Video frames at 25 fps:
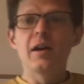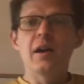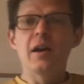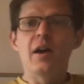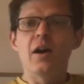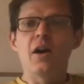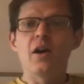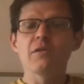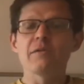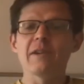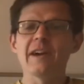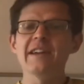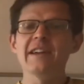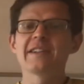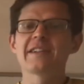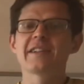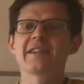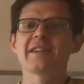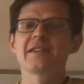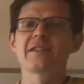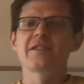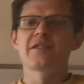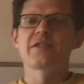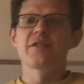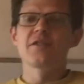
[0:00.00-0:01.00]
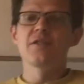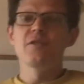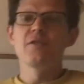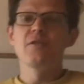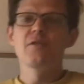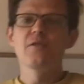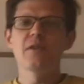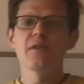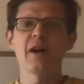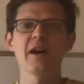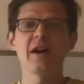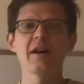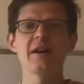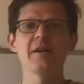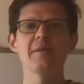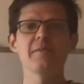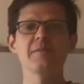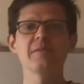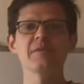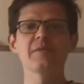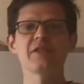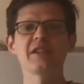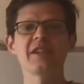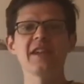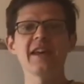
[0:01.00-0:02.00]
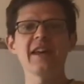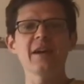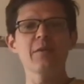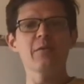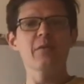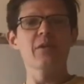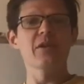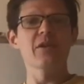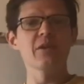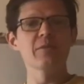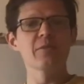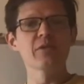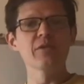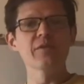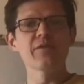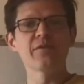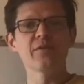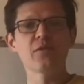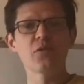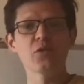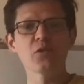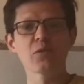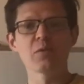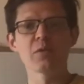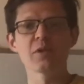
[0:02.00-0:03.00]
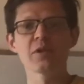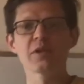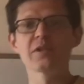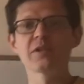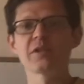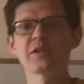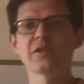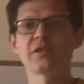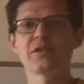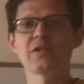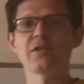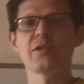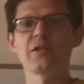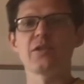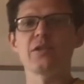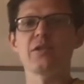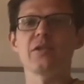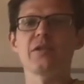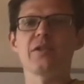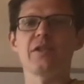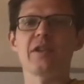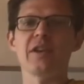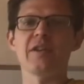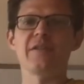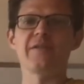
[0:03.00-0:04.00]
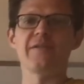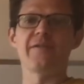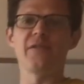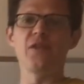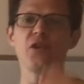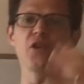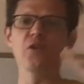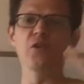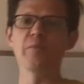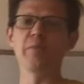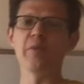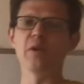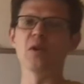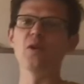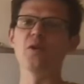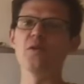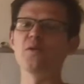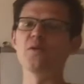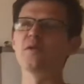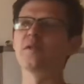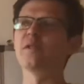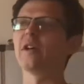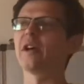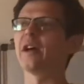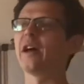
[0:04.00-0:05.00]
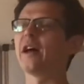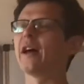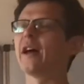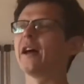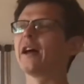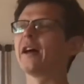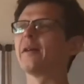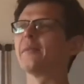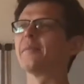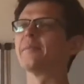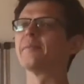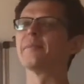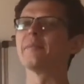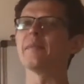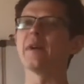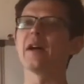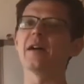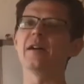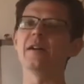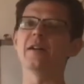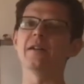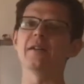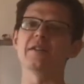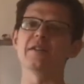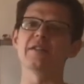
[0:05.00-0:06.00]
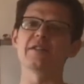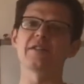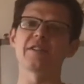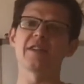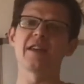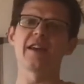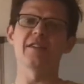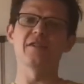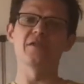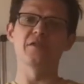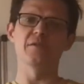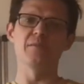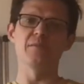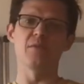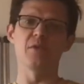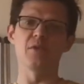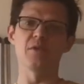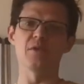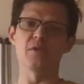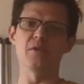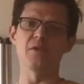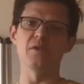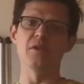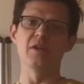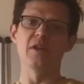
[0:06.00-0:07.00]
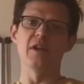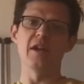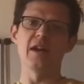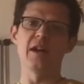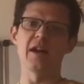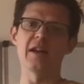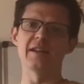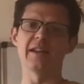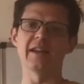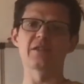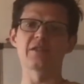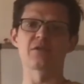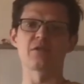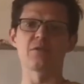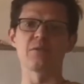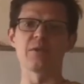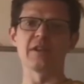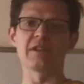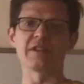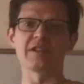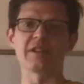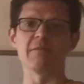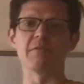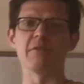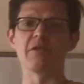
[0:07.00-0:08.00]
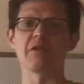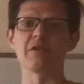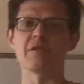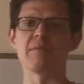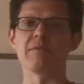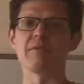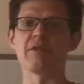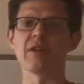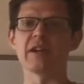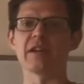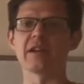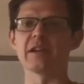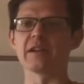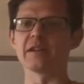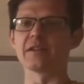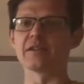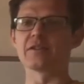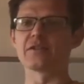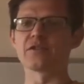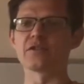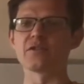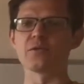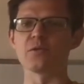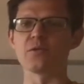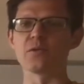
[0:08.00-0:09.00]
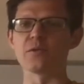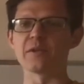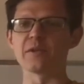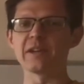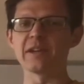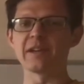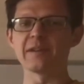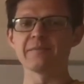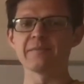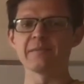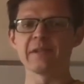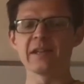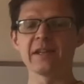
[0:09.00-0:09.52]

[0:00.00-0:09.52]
All right, so today we're going to move forward to the full-blown standard model electroweak symmetry breaking story.